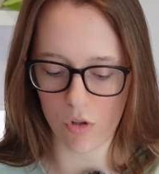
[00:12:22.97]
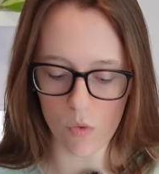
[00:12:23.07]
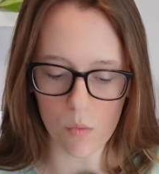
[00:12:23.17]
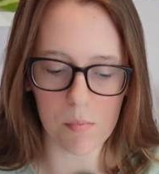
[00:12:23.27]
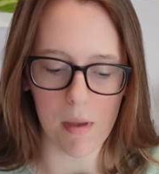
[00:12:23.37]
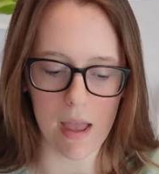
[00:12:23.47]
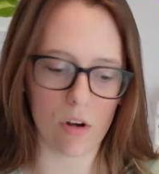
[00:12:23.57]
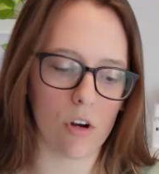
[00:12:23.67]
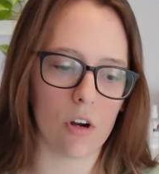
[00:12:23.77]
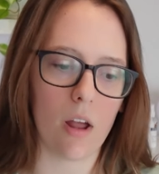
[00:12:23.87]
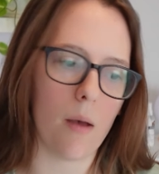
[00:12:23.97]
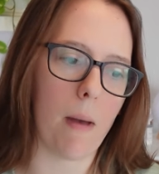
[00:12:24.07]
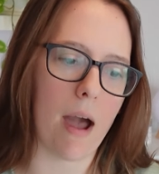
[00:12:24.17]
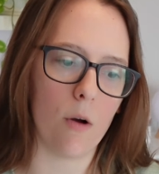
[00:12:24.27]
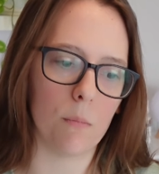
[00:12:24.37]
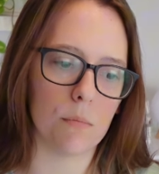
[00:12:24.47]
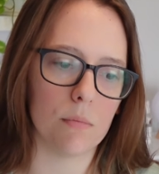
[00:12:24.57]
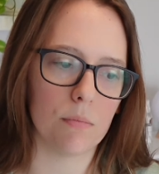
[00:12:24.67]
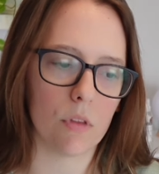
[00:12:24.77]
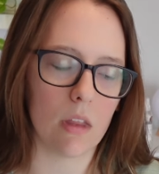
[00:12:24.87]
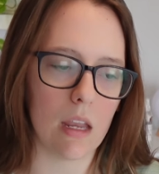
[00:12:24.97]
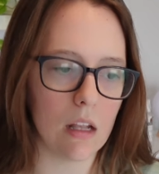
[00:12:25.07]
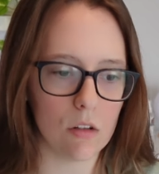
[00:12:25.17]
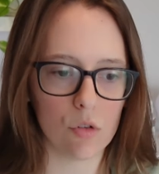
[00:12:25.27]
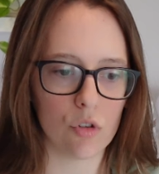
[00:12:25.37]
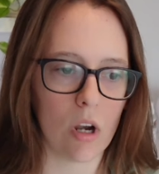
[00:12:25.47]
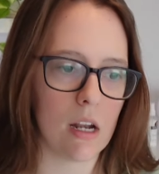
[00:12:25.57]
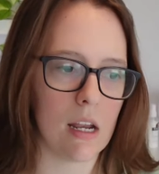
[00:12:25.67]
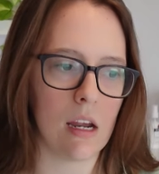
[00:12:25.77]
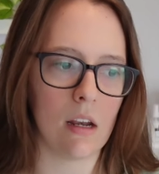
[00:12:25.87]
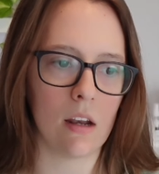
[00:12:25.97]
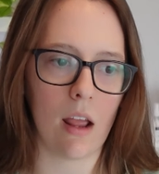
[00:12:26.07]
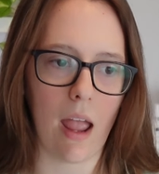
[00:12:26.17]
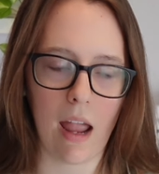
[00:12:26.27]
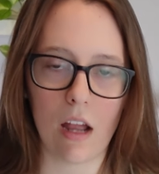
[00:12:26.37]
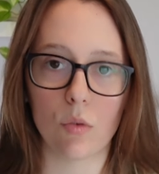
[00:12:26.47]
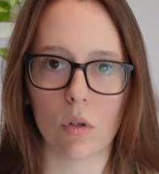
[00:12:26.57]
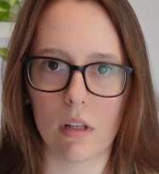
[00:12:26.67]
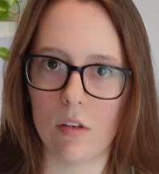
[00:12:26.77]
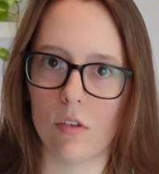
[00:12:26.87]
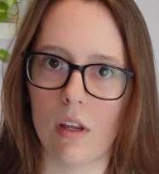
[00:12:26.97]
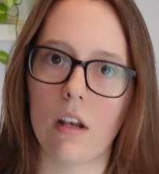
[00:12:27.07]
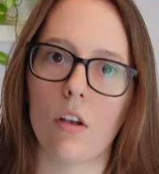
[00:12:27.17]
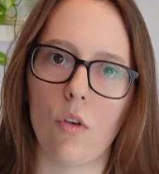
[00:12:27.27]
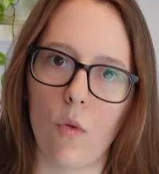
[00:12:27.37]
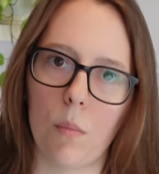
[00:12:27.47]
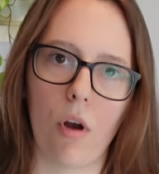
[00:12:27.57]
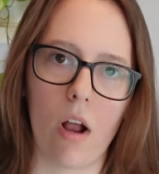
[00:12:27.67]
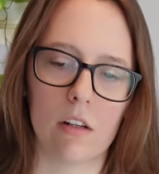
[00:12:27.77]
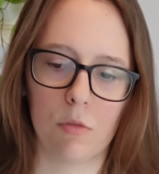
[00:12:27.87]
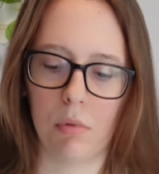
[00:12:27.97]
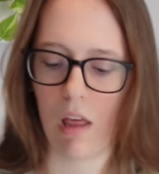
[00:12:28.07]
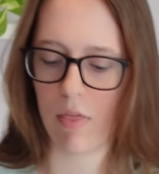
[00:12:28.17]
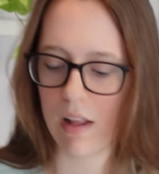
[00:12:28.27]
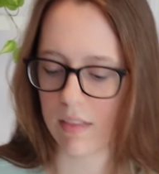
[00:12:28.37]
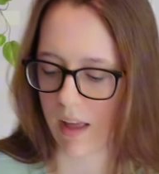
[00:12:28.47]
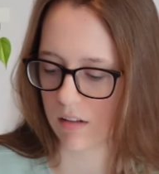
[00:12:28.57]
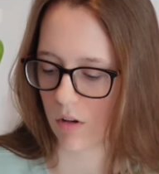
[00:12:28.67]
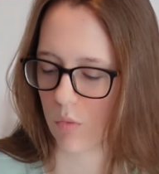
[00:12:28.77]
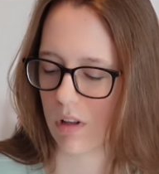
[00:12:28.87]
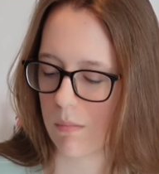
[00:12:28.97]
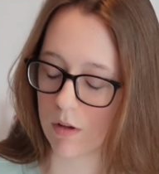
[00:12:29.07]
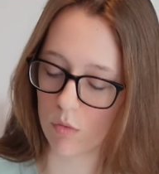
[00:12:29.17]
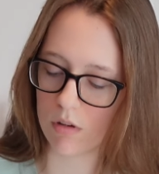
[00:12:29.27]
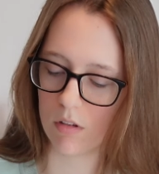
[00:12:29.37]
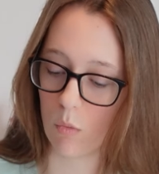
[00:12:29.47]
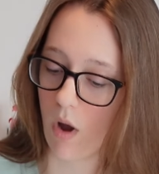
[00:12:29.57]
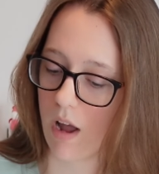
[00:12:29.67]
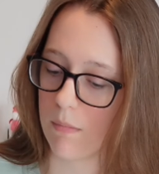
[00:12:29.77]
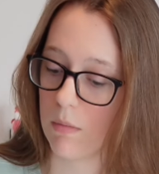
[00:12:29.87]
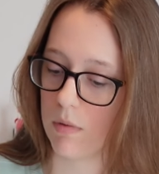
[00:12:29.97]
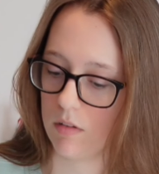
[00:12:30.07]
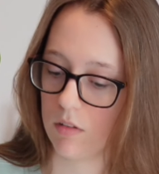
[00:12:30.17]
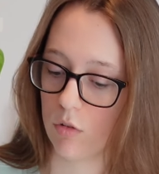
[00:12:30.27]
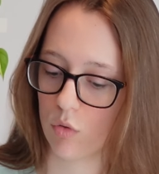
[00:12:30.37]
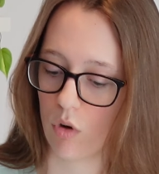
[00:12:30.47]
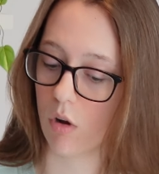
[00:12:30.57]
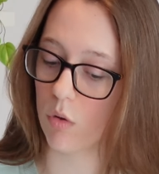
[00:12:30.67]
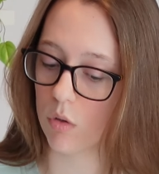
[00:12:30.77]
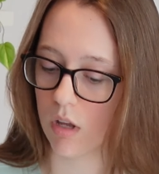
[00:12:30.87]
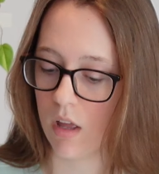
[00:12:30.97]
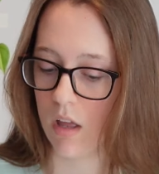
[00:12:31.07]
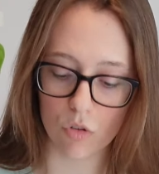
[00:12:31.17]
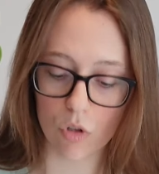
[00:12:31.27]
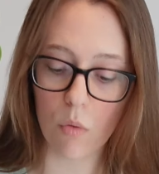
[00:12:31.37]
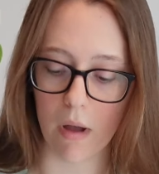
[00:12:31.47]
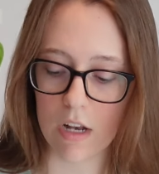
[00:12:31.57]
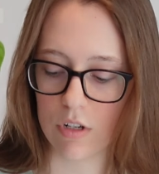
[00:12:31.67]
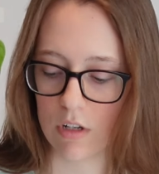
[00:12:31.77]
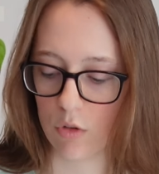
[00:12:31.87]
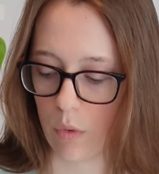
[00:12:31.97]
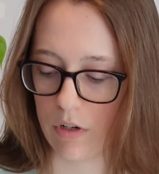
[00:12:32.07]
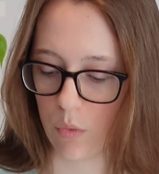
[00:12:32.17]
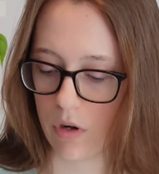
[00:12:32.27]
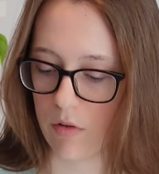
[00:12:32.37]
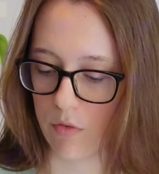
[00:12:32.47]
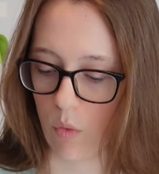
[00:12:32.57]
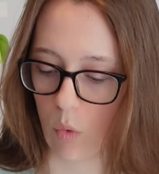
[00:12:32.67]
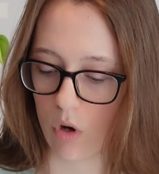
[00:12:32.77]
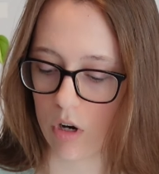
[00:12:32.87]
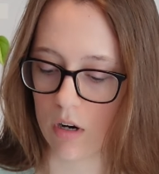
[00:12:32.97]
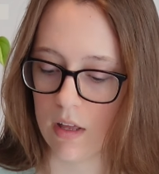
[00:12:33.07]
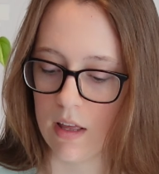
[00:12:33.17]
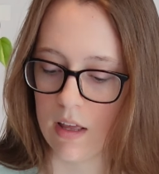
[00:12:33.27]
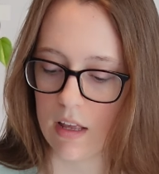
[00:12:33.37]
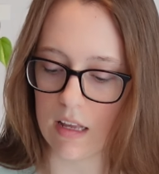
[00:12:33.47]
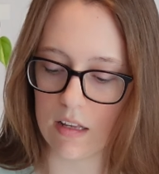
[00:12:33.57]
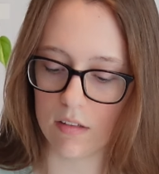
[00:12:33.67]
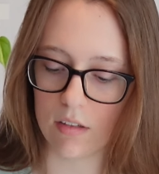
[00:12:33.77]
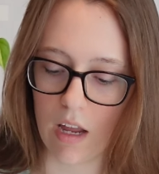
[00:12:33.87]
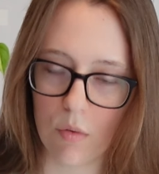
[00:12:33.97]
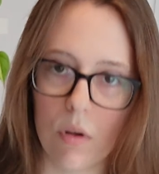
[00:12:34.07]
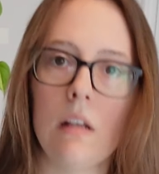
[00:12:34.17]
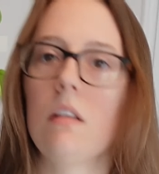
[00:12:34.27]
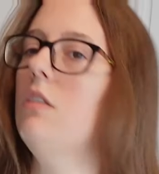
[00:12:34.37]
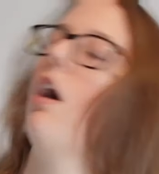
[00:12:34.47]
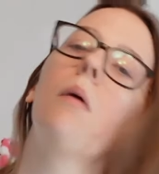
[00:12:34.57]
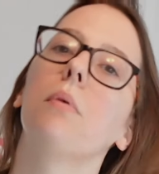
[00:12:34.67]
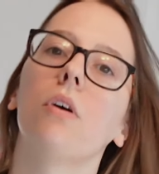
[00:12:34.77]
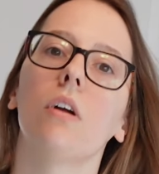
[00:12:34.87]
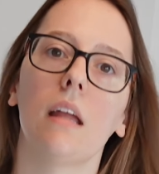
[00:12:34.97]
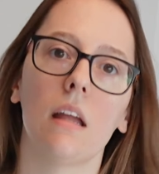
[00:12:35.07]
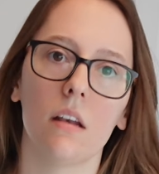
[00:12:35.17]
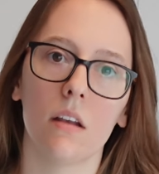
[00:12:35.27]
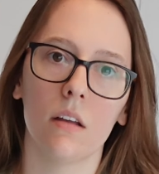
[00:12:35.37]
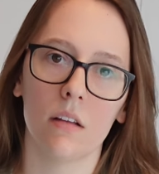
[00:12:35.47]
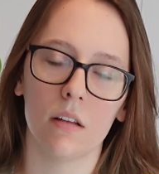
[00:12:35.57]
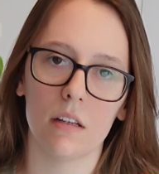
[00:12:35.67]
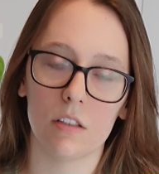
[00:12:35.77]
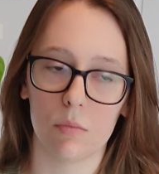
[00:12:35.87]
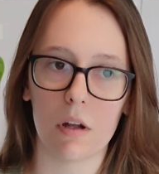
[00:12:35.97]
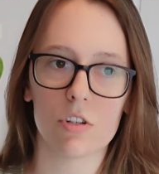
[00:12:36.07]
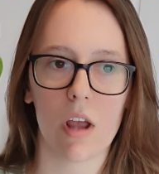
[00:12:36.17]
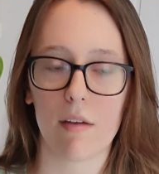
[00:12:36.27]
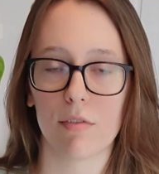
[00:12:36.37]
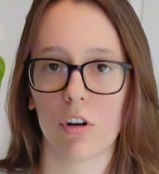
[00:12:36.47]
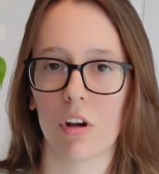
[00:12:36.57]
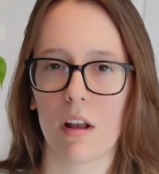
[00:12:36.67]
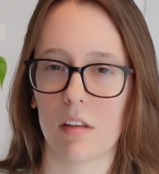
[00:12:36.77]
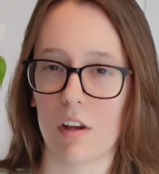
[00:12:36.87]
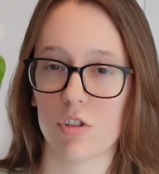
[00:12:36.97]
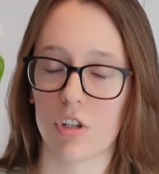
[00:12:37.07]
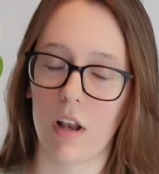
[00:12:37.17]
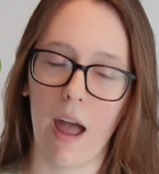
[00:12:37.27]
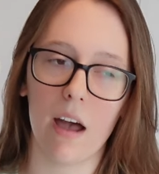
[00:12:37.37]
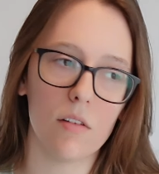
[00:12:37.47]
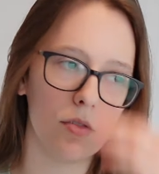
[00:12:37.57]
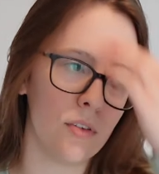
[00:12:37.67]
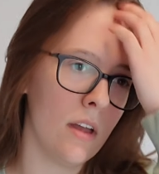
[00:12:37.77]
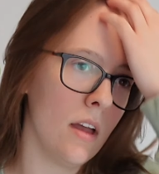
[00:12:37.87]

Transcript: do better about illustrating and releasing new products, because I think that's a really big reason why my business struggled so much in 2024 is I really did not put in as much effort as I should have.